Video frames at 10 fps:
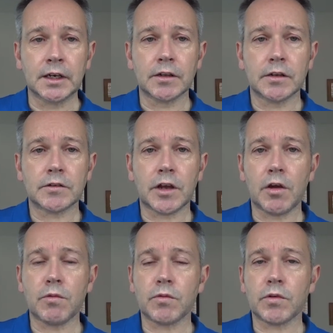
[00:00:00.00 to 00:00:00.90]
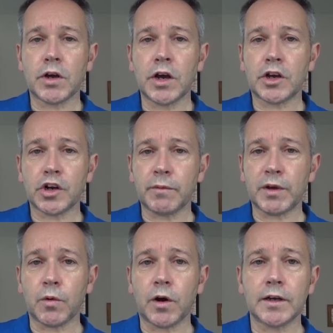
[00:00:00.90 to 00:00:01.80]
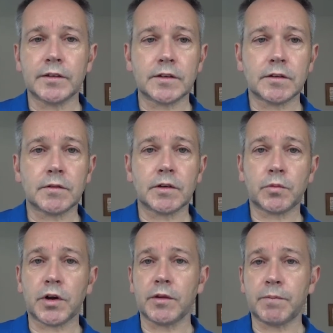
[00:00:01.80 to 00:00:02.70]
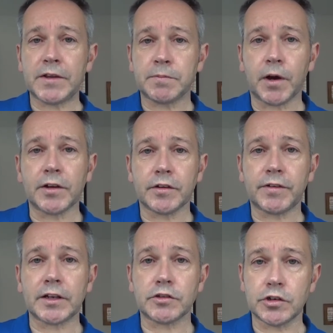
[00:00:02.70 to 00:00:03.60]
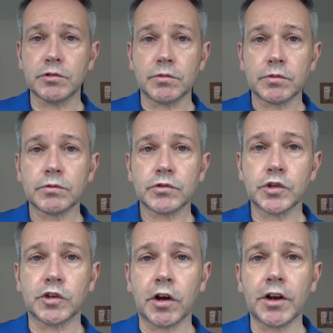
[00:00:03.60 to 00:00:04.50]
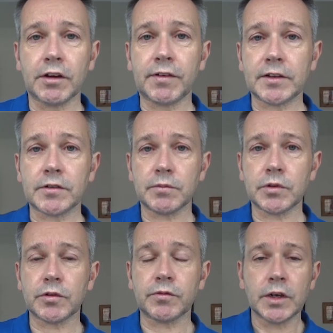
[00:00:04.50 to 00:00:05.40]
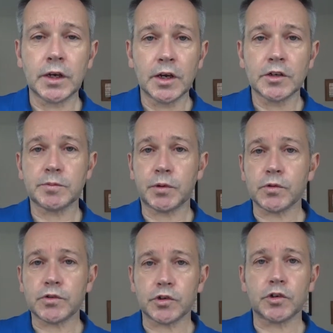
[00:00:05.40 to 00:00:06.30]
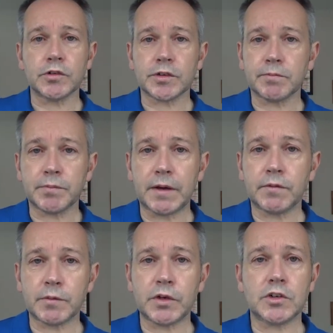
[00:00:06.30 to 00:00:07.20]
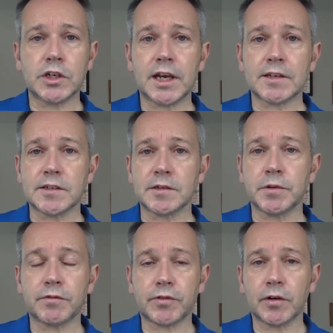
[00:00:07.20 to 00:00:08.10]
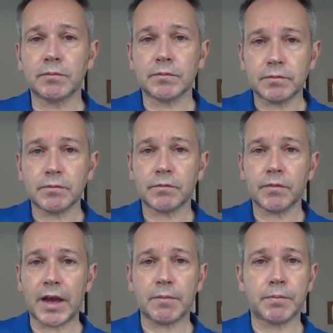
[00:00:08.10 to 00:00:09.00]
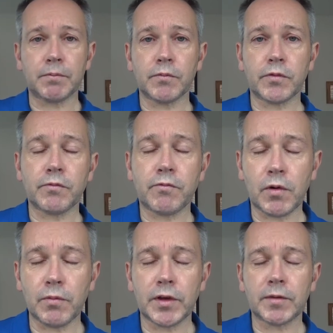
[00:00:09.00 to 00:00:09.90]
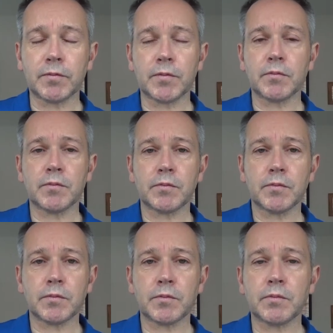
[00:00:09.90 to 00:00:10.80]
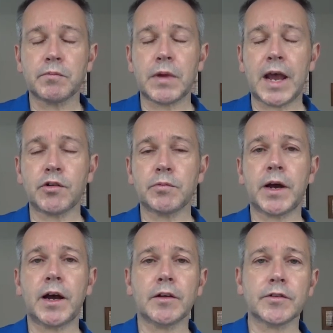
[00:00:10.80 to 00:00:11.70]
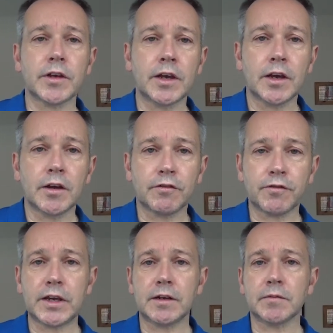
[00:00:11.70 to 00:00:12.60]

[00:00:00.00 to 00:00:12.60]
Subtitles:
So ergonomic wise, it's one of the best bikes I've had to tour on. I've had some sort of sports tourers and BMW GSs, but from the handlebars, feet,